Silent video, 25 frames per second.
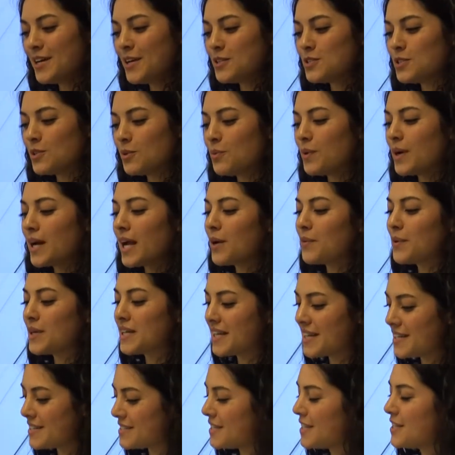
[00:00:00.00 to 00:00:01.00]
to what I would
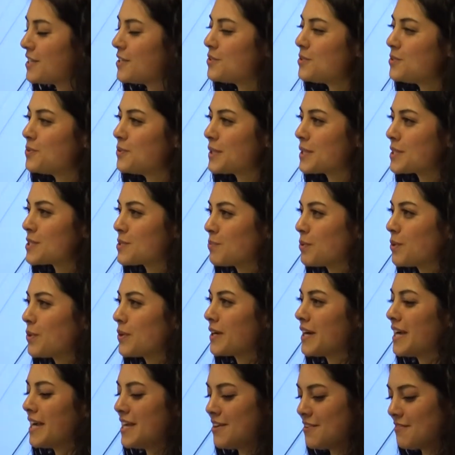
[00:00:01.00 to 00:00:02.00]
continue to
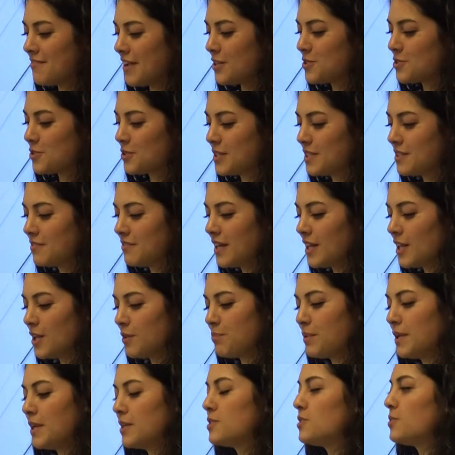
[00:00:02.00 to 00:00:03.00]
explore and eventually
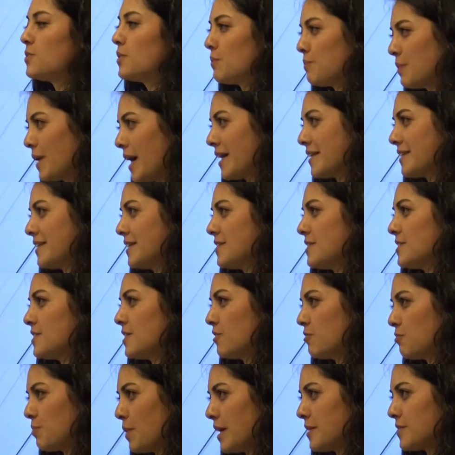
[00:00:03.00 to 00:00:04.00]
develop into a practice
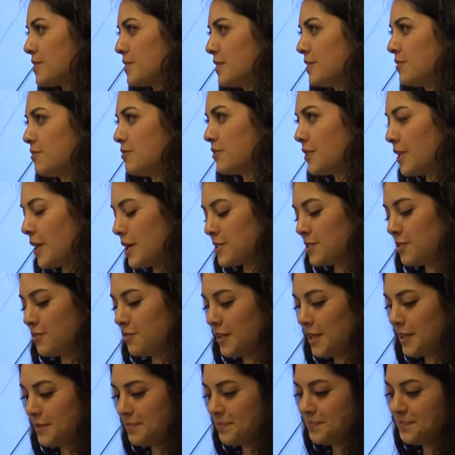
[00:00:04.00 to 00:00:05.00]
of positive
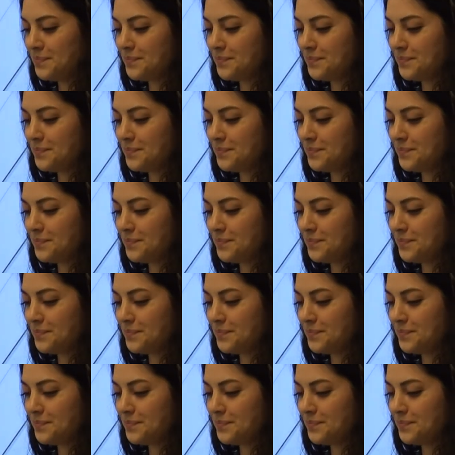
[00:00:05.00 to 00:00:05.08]
philosophy.